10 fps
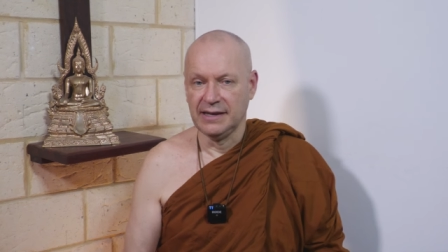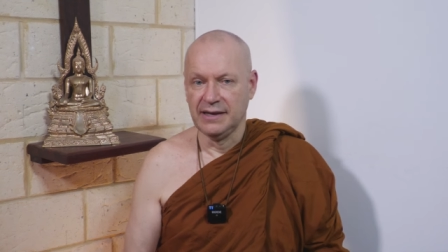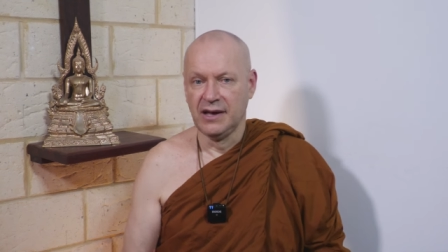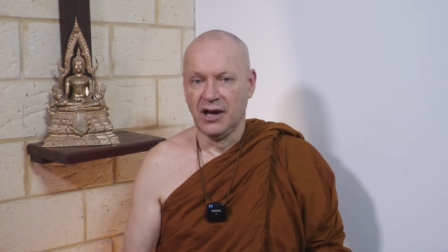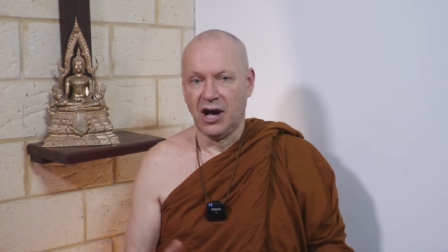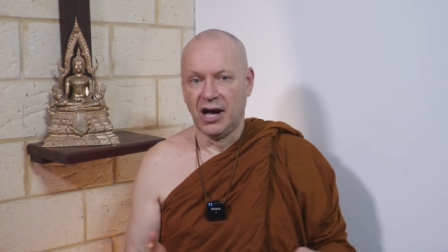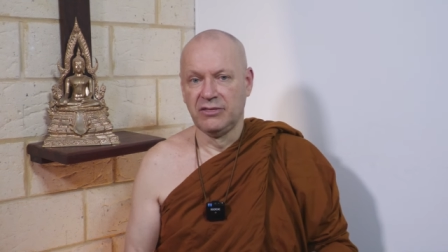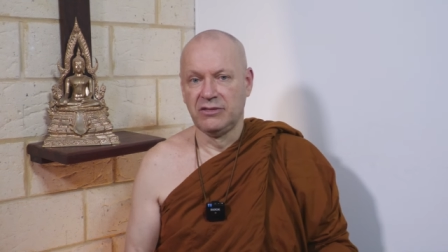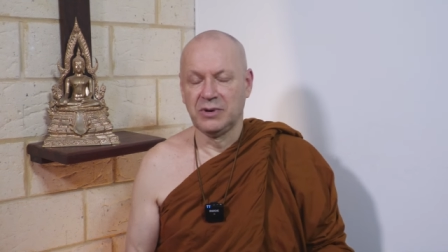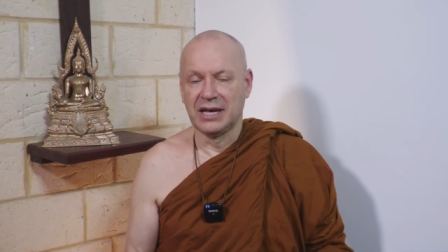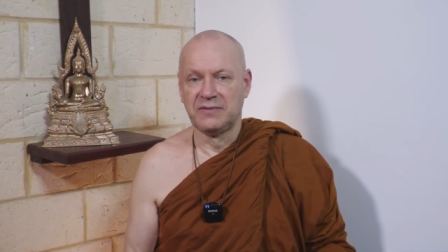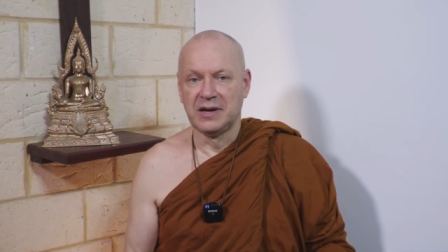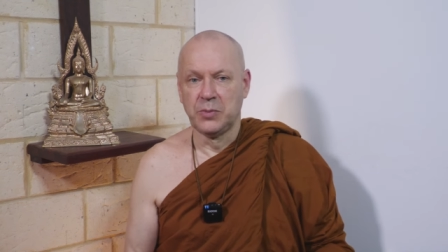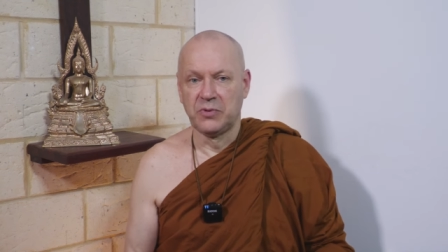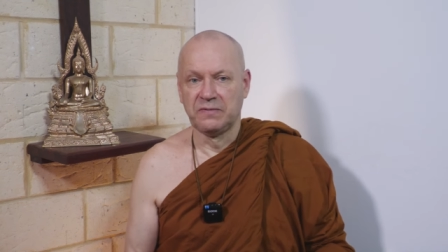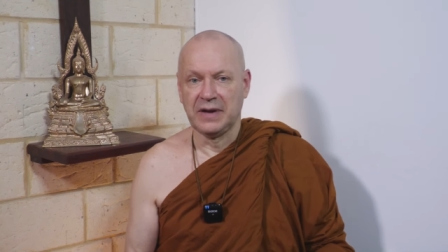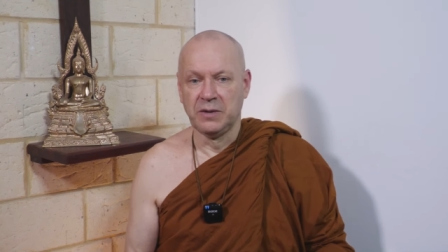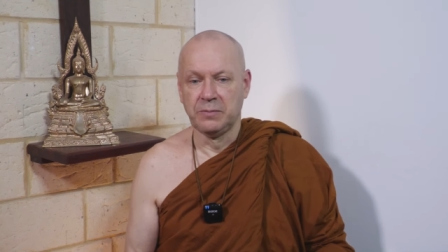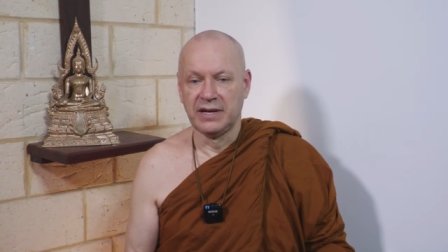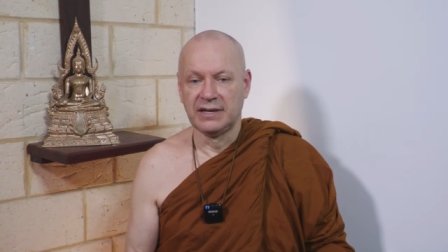Uh, either you had very
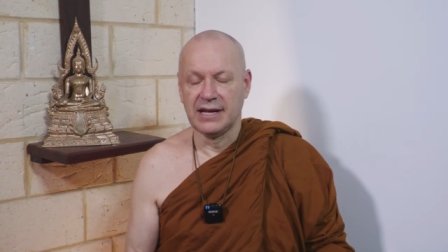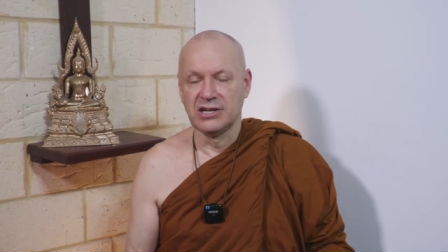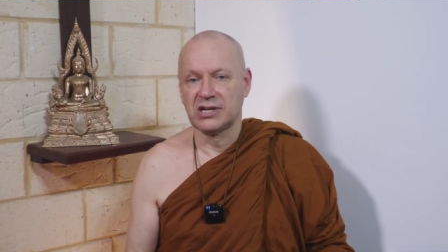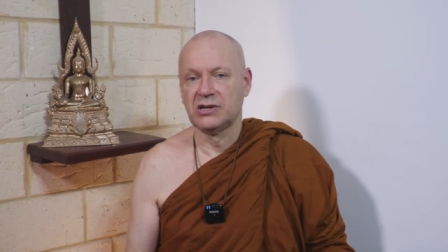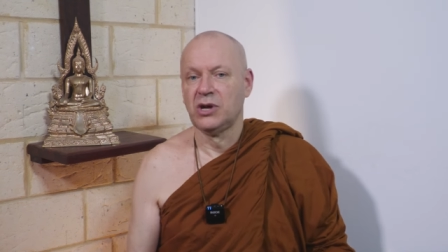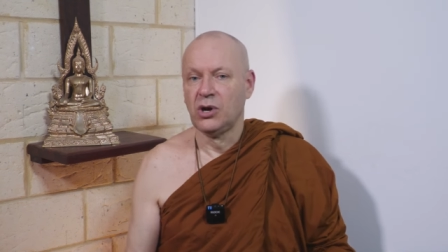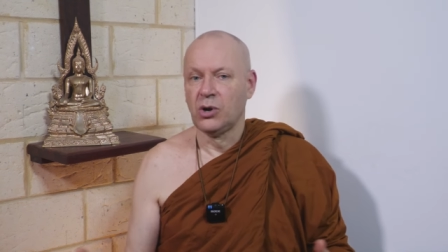profound meditation,